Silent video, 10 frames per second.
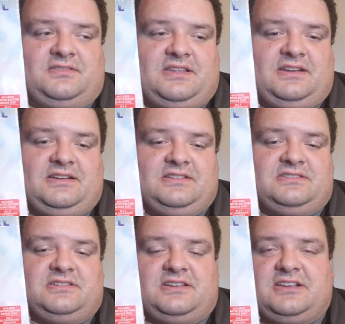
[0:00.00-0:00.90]
They need
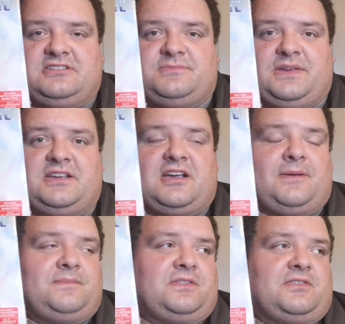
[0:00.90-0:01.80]
to kiss, make
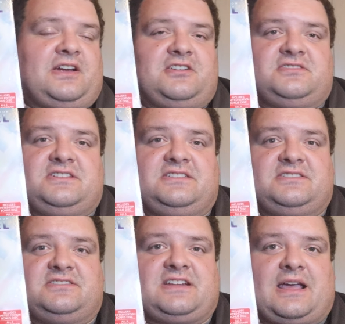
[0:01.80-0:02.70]
up. The writers need to
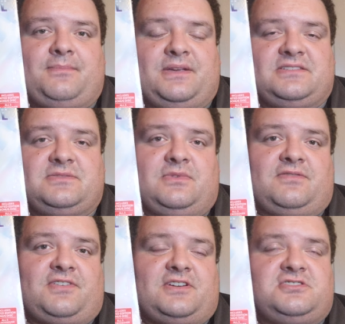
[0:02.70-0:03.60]
stop messing with
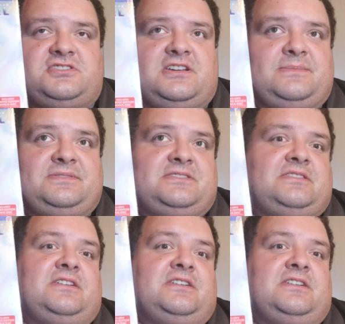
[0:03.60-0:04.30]
friendships.